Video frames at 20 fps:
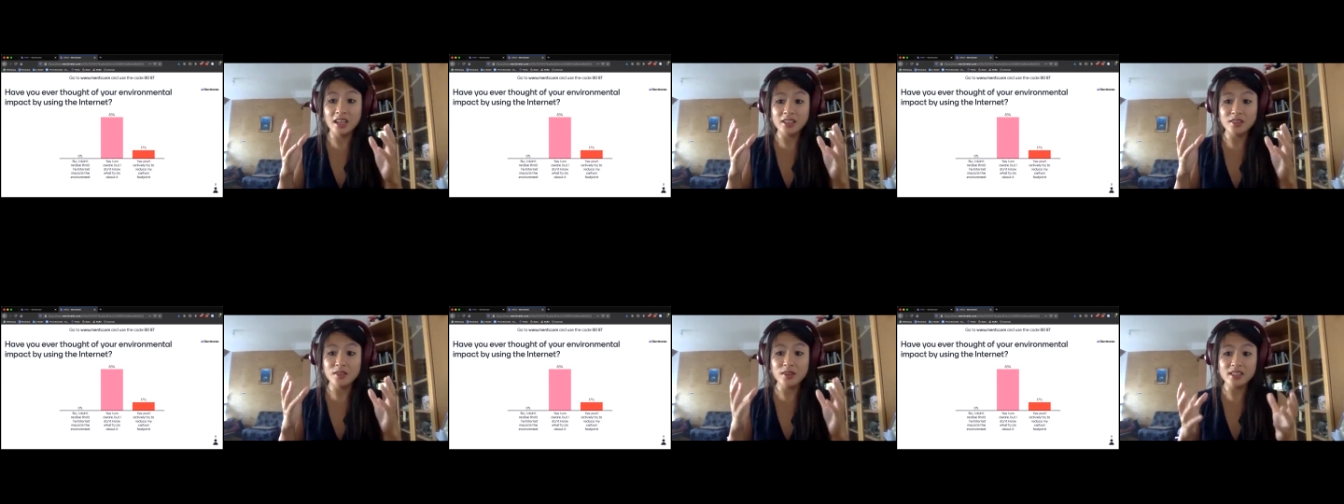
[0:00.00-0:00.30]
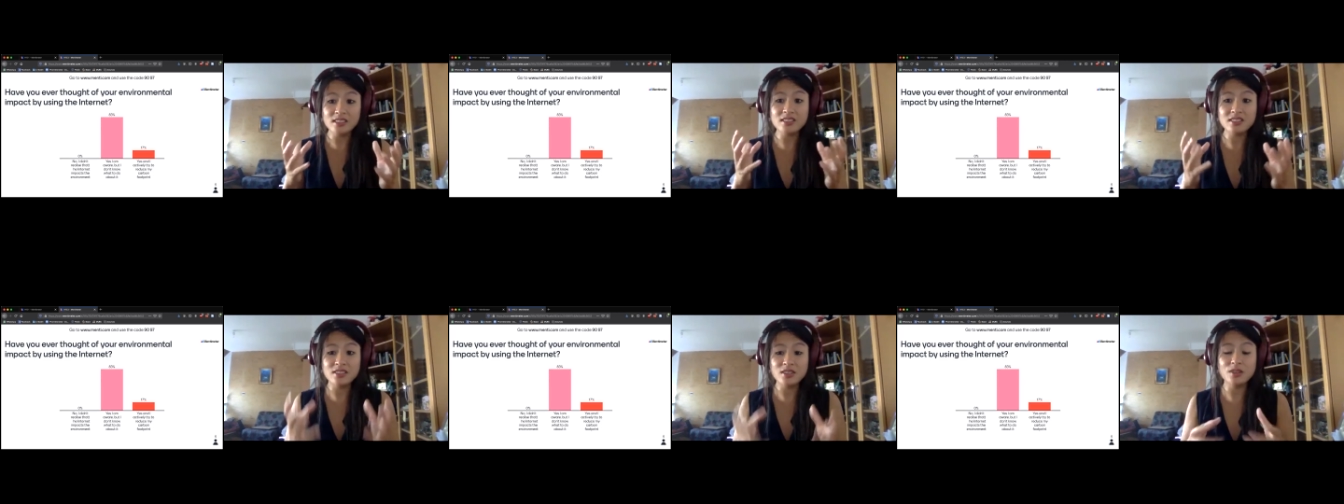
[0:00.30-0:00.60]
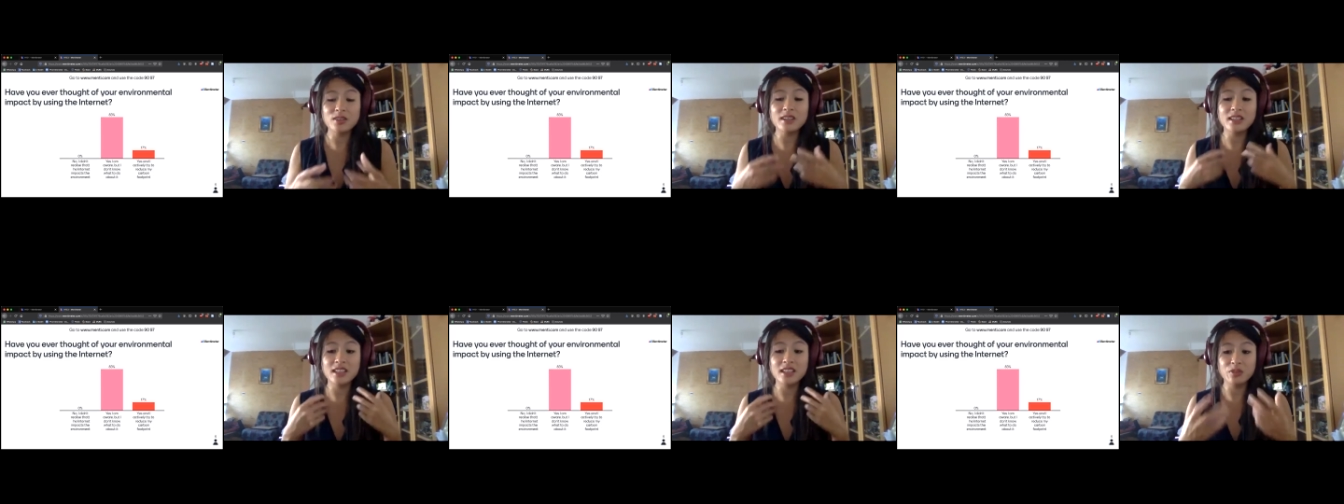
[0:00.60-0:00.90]
You can
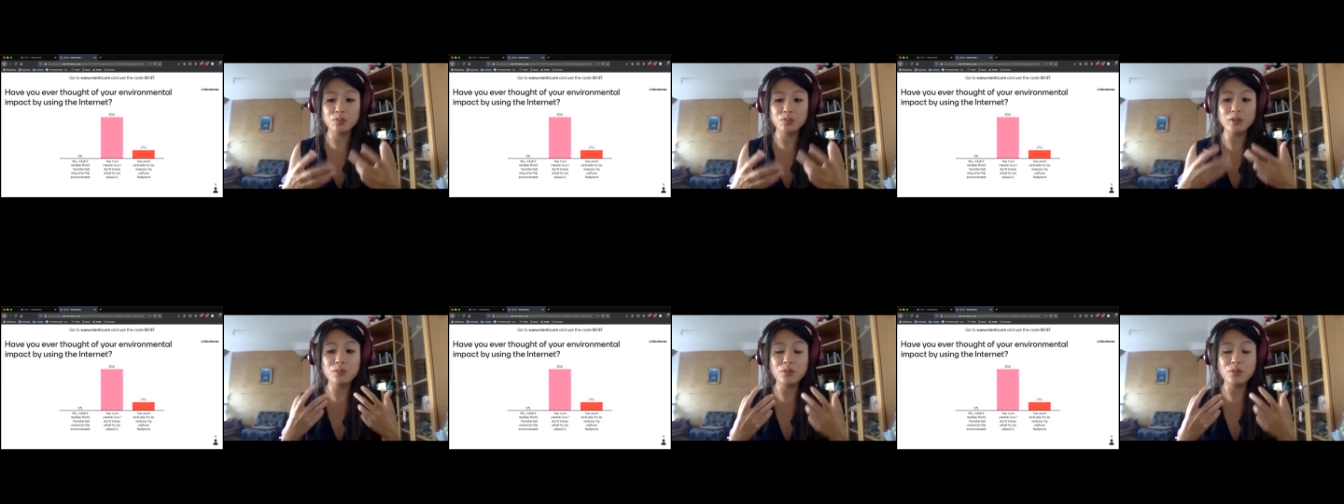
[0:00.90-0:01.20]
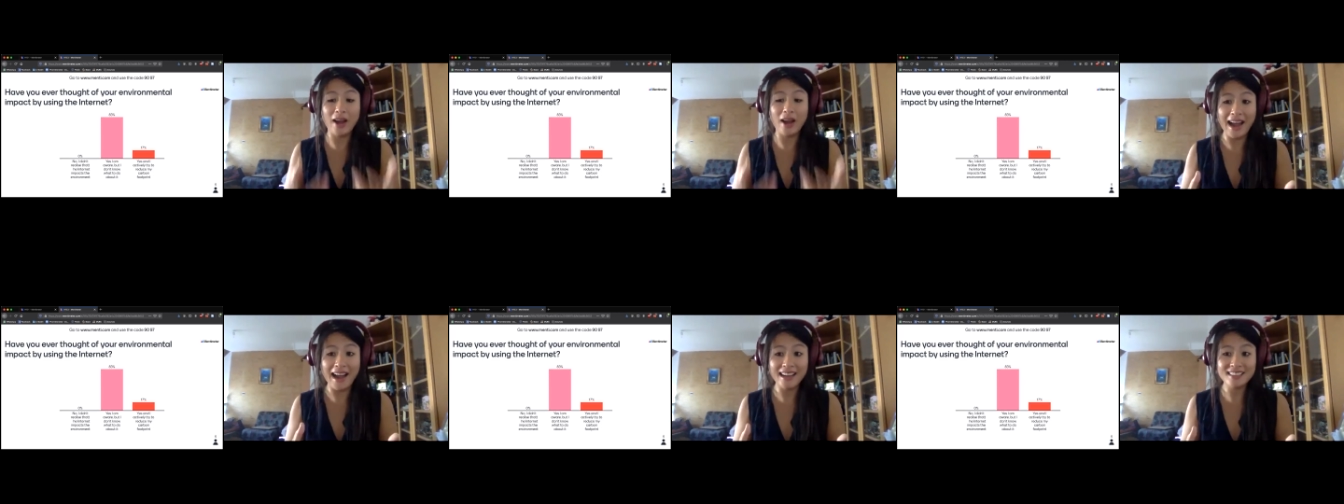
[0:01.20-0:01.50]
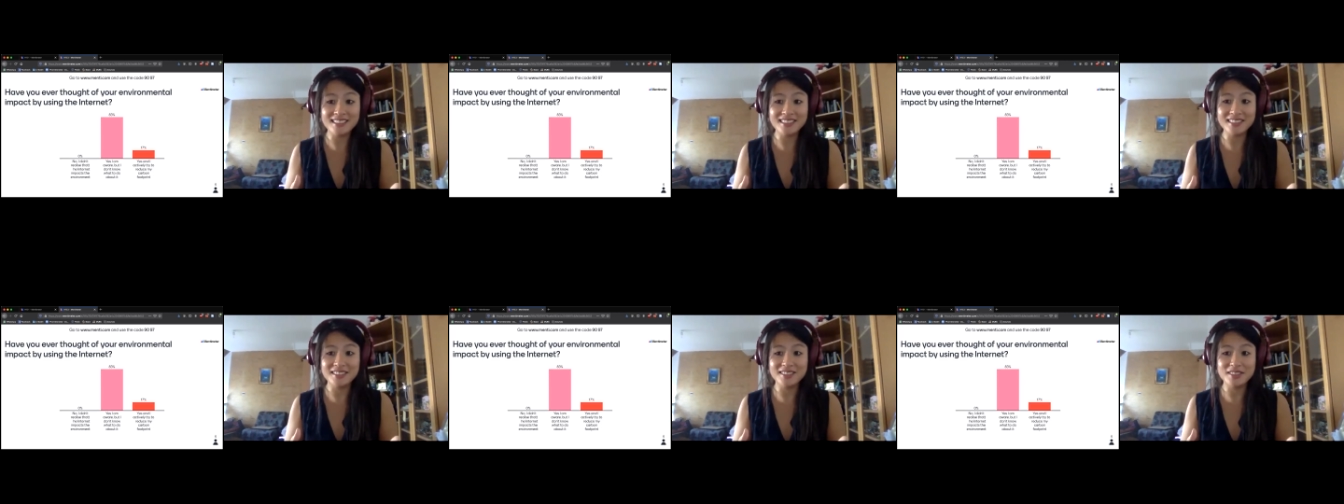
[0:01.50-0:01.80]
still give people
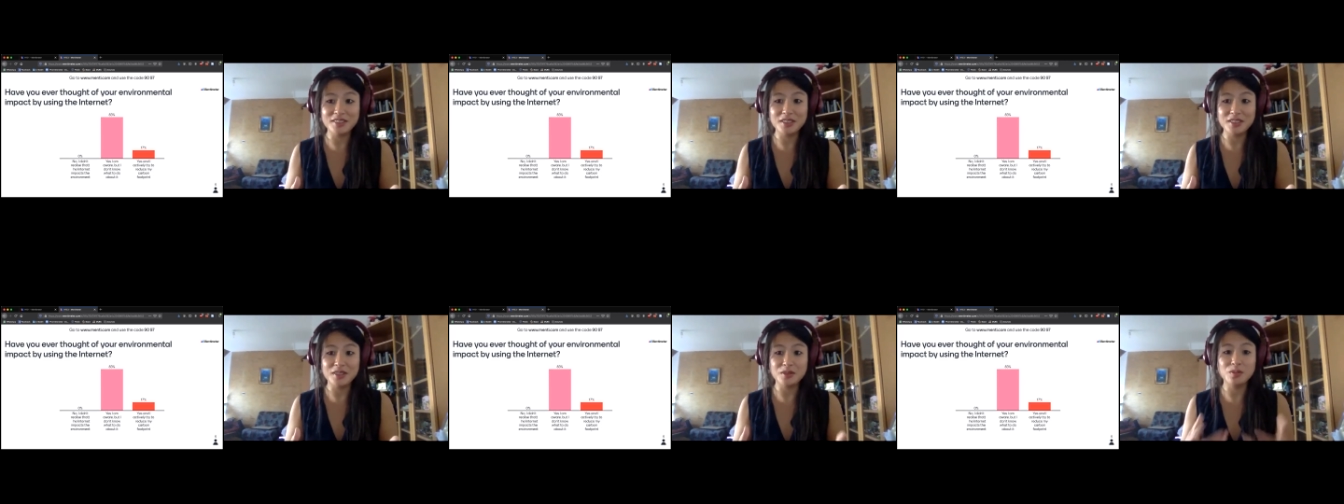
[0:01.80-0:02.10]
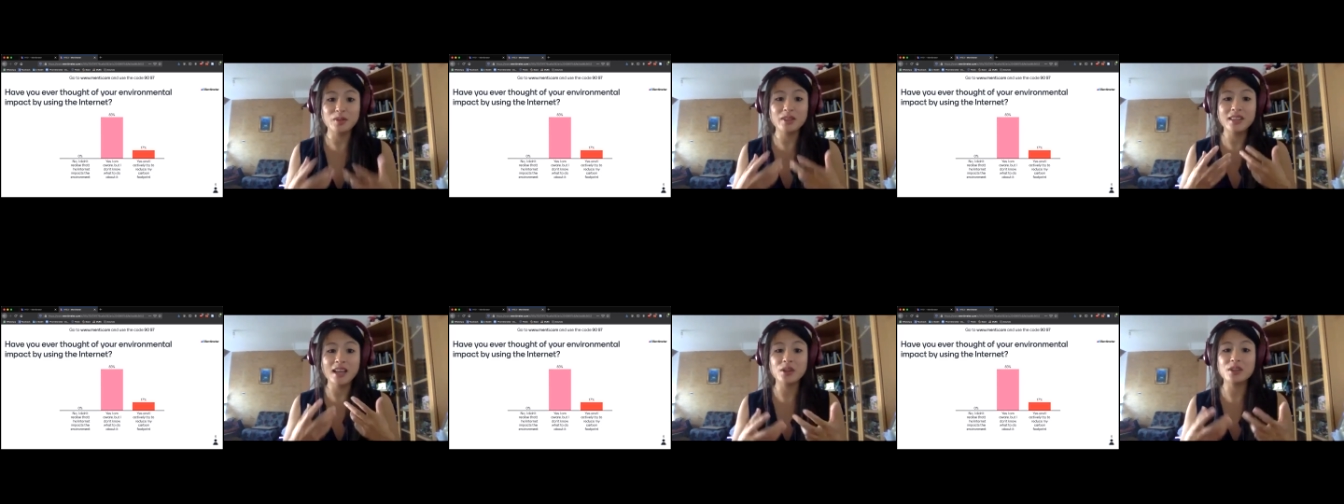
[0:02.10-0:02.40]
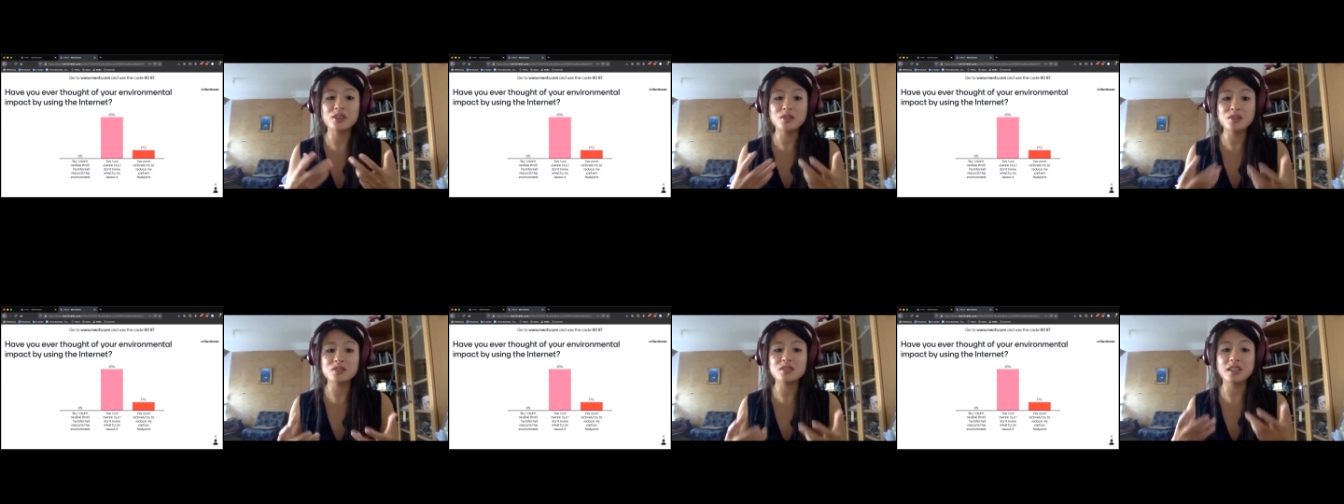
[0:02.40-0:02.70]
access to you
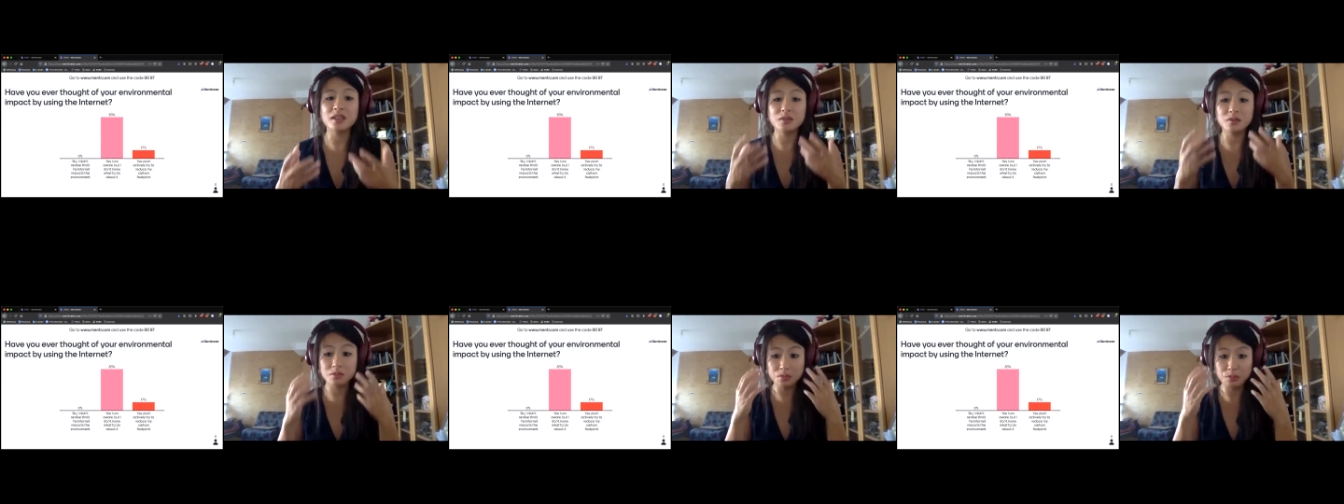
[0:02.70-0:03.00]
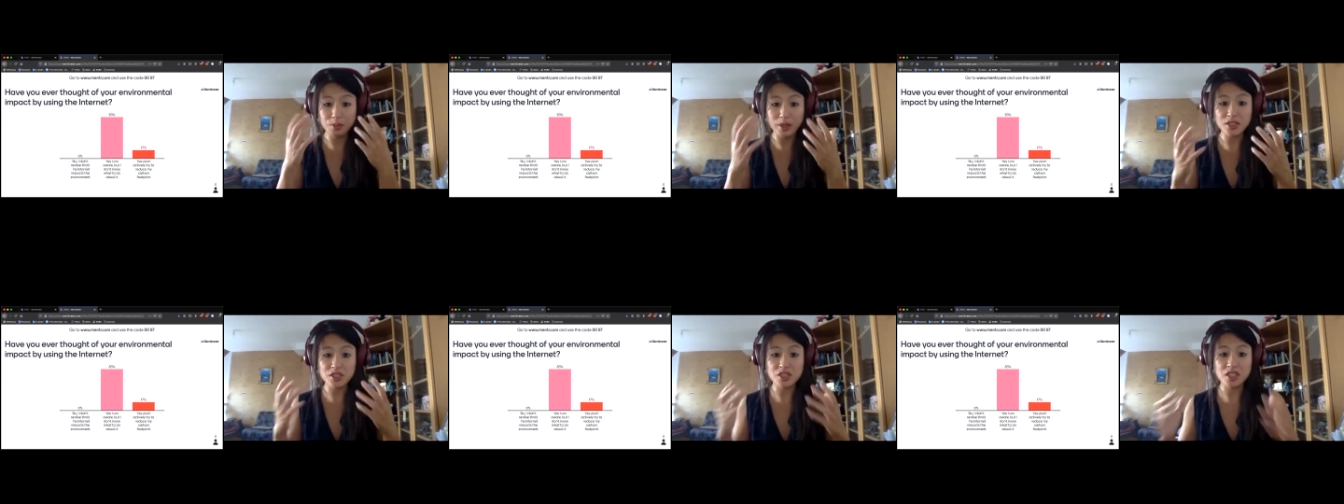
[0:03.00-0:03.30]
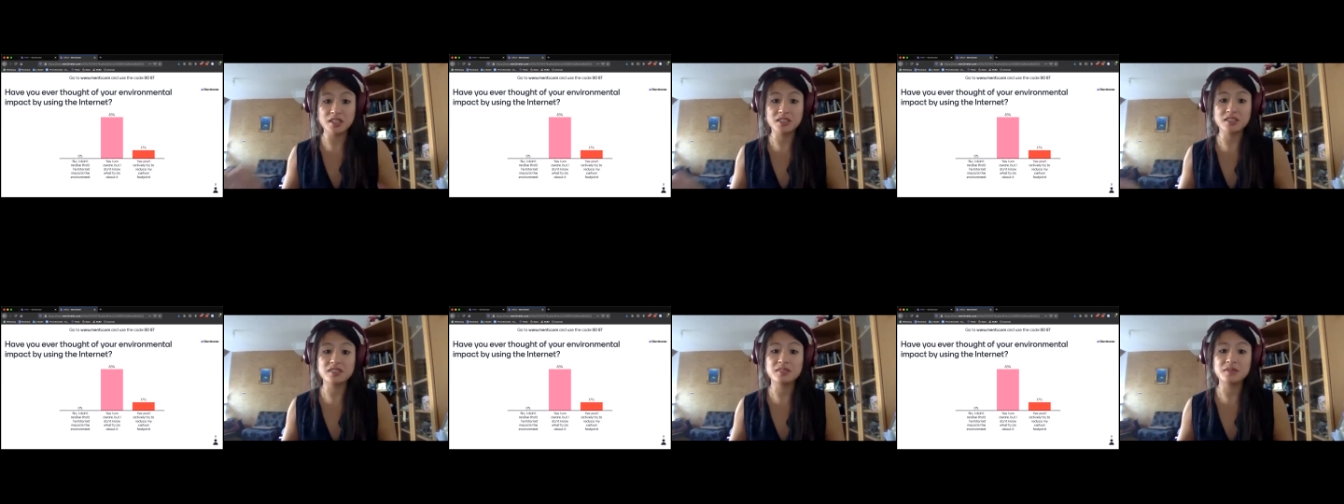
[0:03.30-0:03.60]
without using
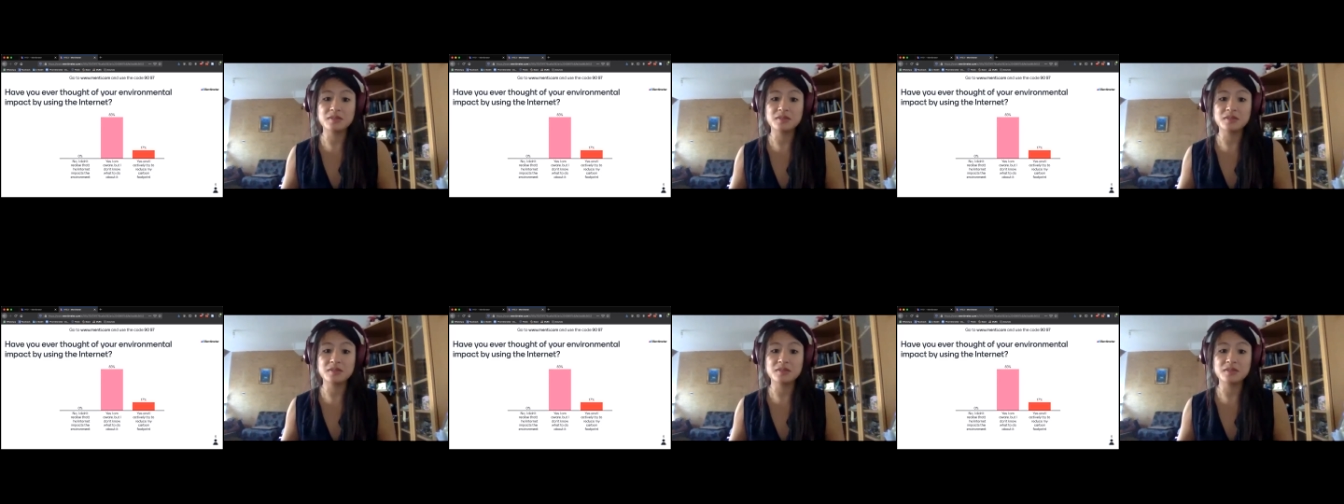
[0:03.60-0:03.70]
pictures.